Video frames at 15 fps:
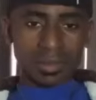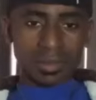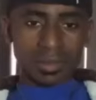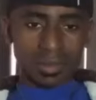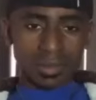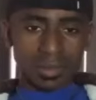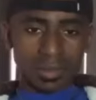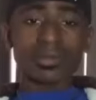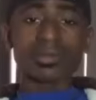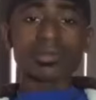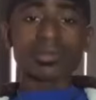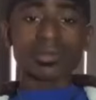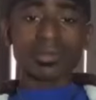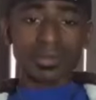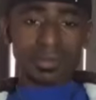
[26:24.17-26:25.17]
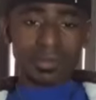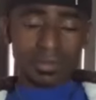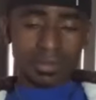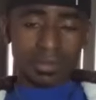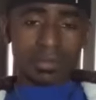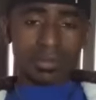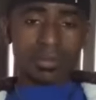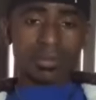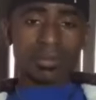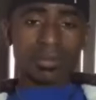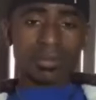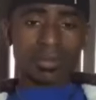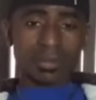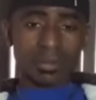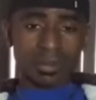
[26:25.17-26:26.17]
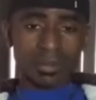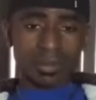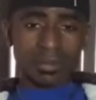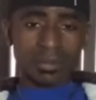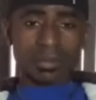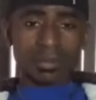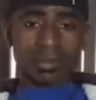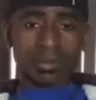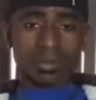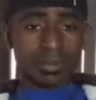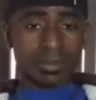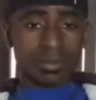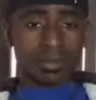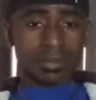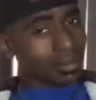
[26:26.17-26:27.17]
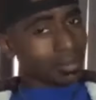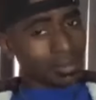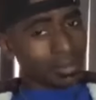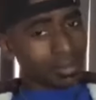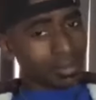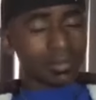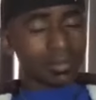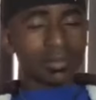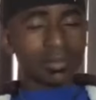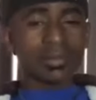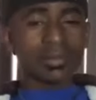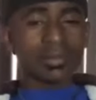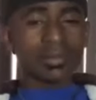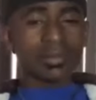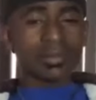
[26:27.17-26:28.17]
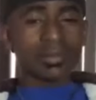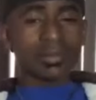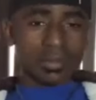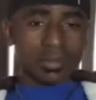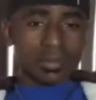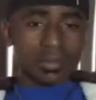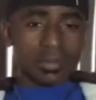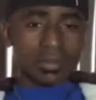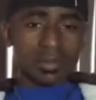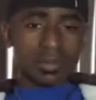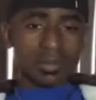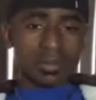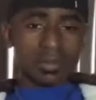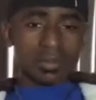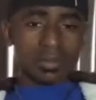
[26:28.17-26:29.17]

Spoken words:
This person isn't speaking.